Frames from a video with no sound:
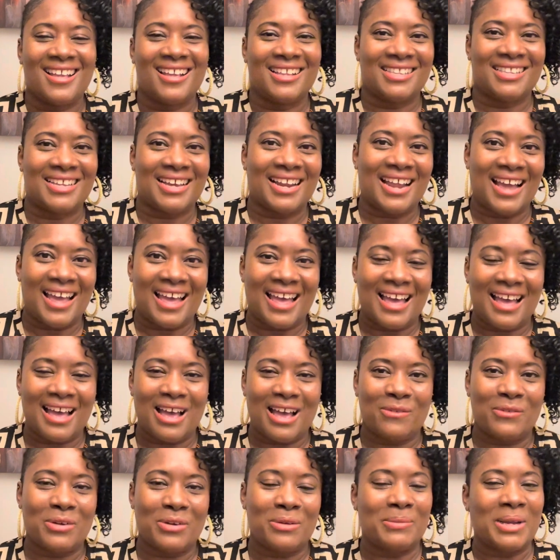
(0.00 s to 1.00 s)
that I
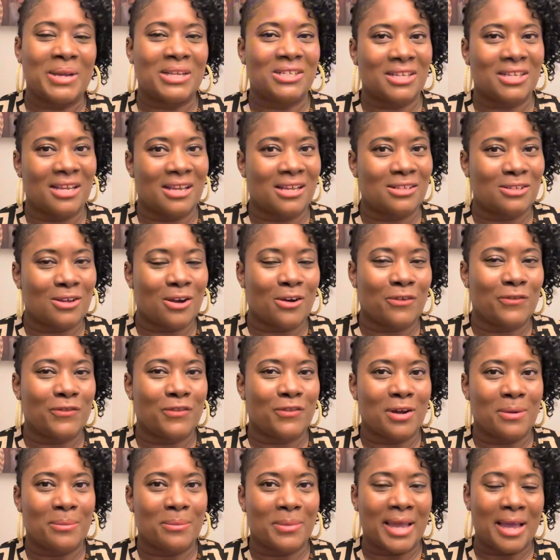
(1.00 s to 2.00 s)
have and my shades are
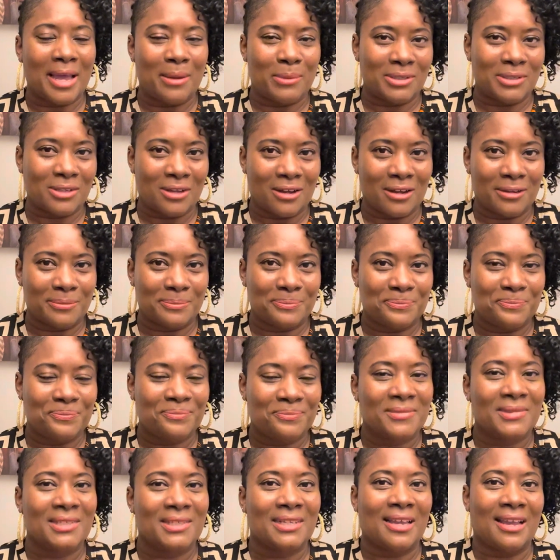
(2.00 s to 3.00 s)
from Amazon
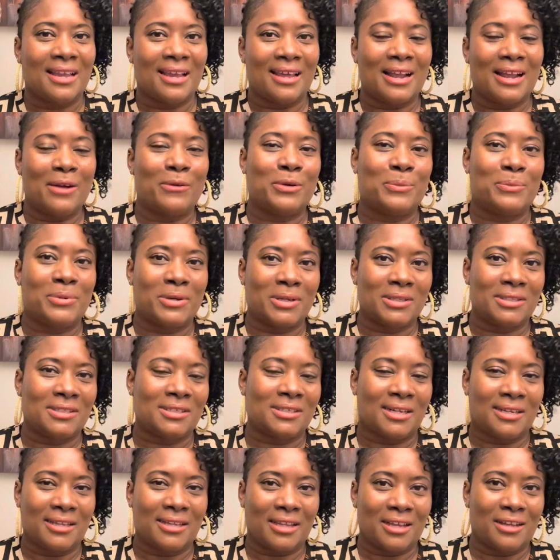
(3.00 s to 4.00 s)
and I will put the
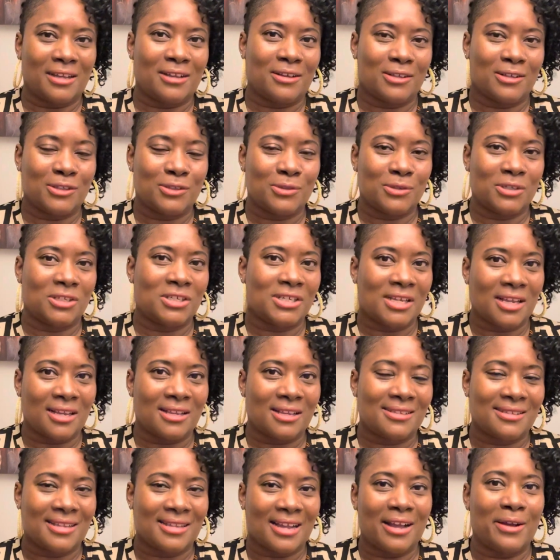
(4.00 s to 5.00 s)
link to the shades
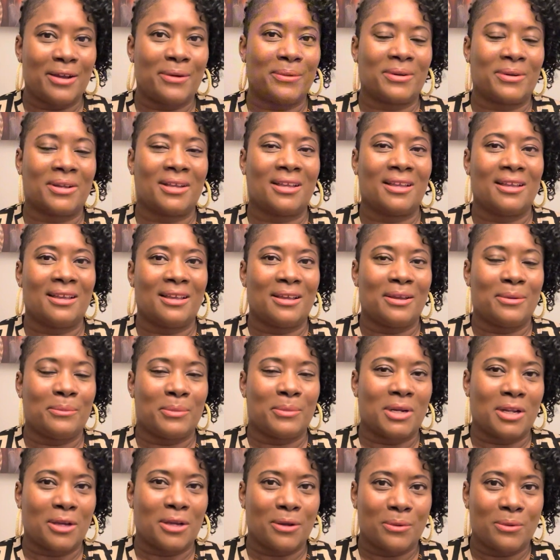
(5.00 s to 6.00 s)
down
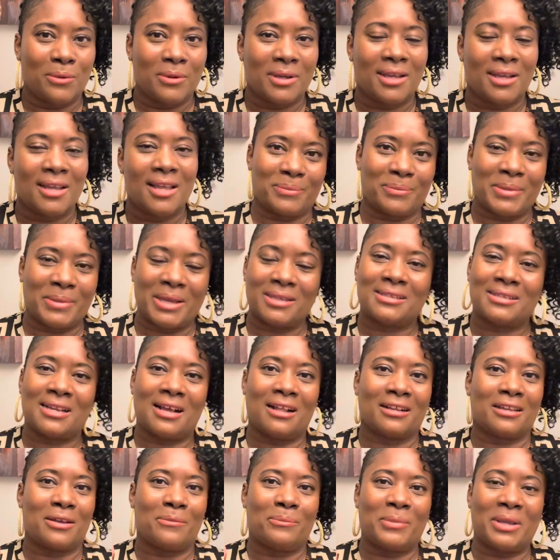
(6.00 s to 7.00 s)
below. And my style
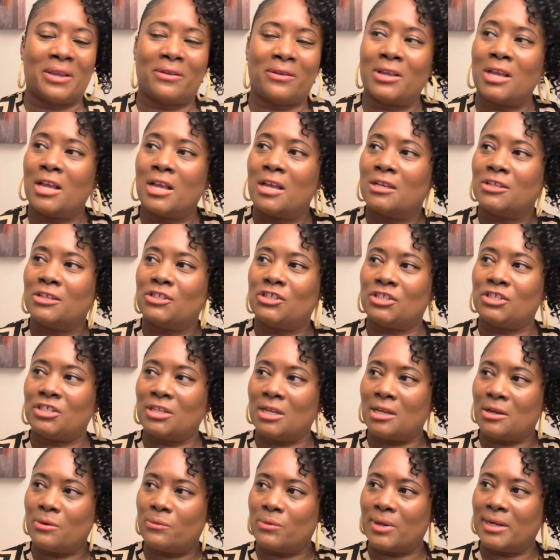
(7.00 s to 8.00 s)
can be
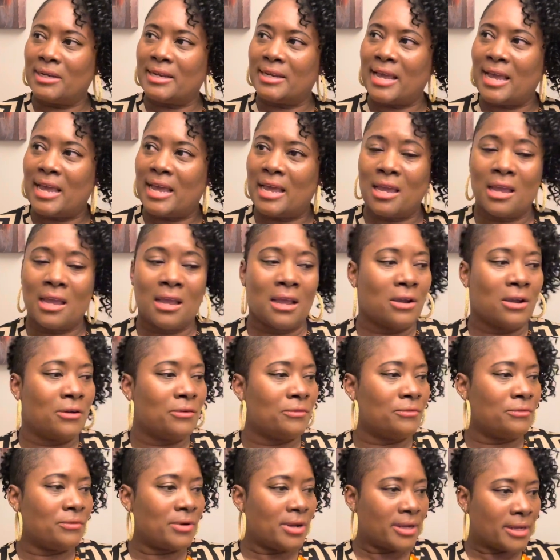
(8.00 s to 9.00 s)
chic one day,
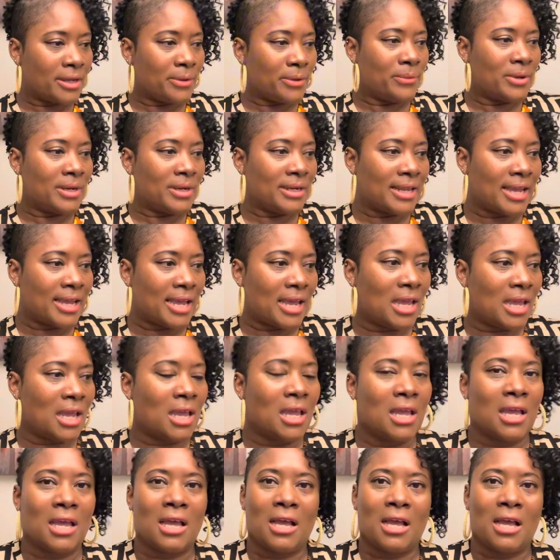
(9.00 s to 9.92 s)
rugged one day,